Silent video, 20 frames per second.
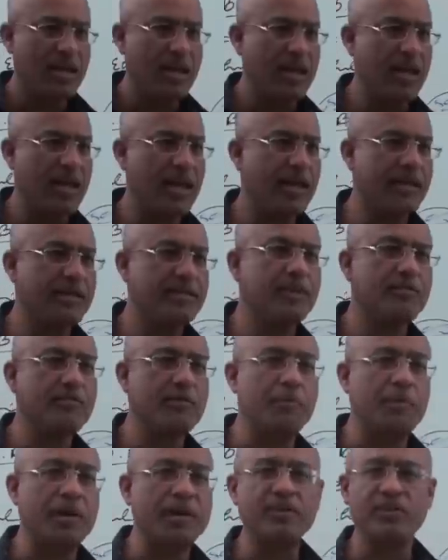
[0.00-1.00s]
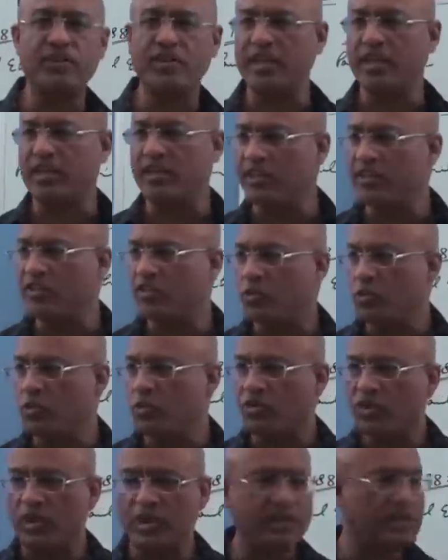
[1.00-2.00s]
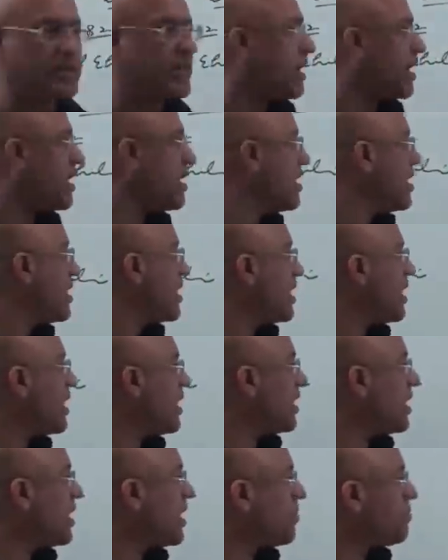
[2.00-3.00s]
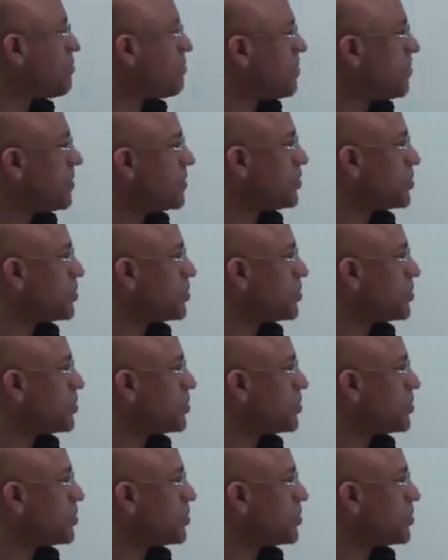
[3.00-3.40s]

and there were better techniques to study the, uh,